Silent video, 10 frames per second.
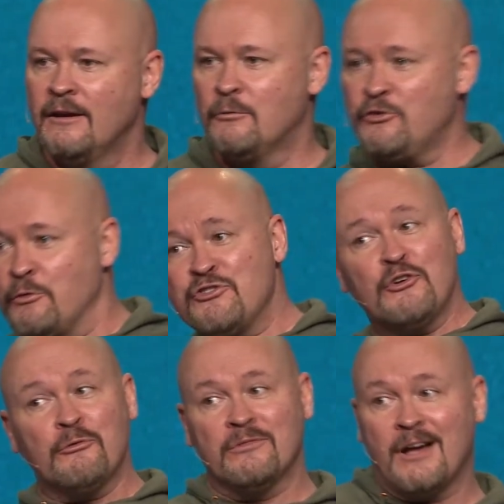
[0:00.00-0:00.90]
We're
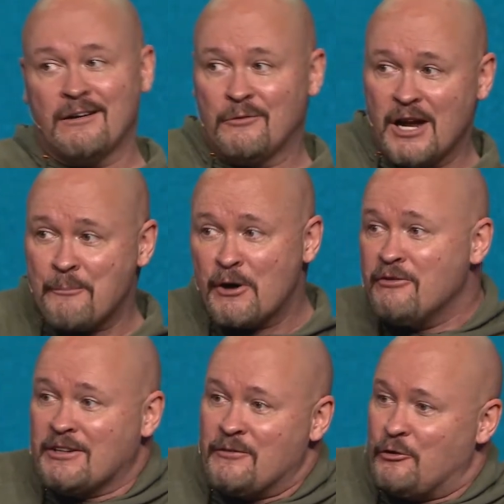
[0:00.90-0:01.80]
not
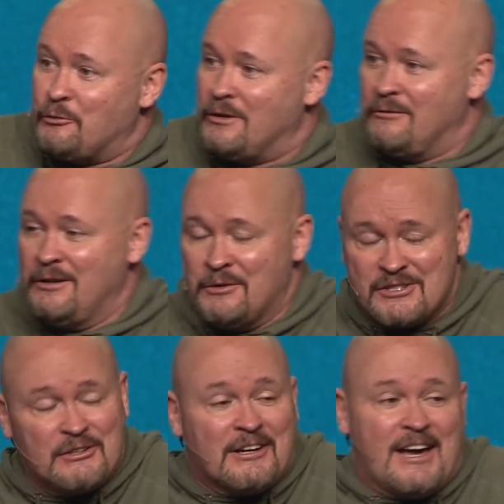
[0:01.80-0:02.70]
perfect on this one. We're
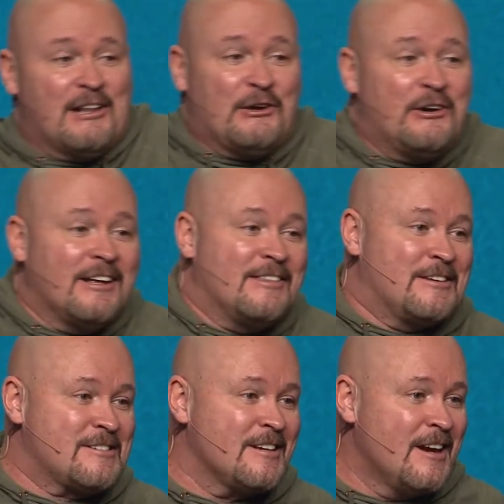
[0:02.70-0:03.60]
still kind of learning
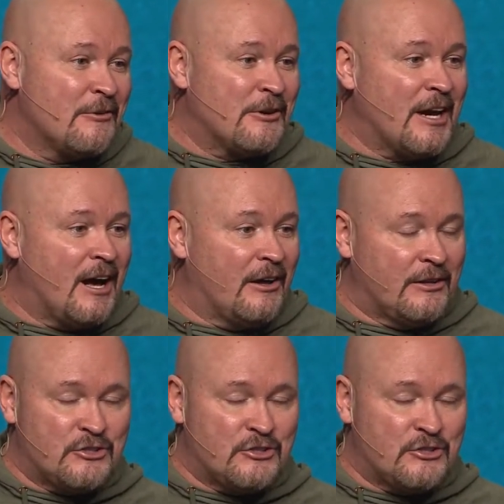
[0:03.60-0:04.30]
this reality.